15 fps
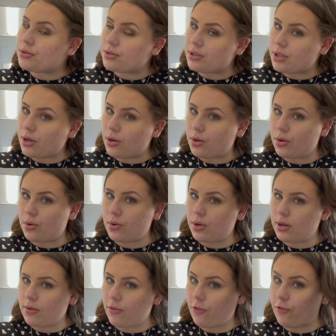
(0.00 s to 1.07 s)
So
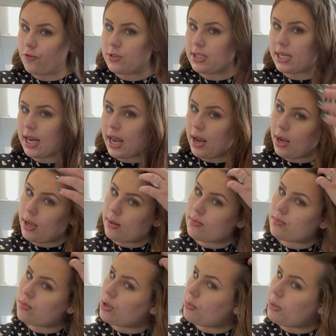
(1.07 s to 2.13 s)
today
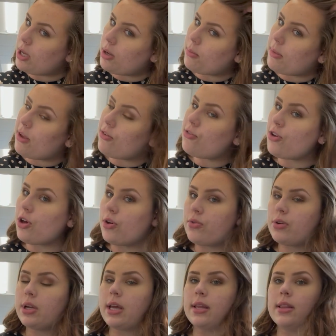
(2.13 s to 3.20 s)
will be on my
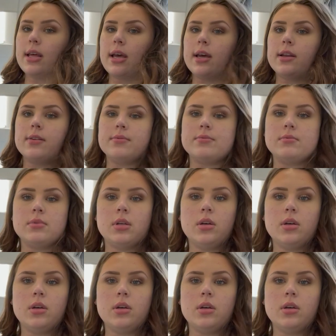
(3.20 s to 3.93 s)
phone, and then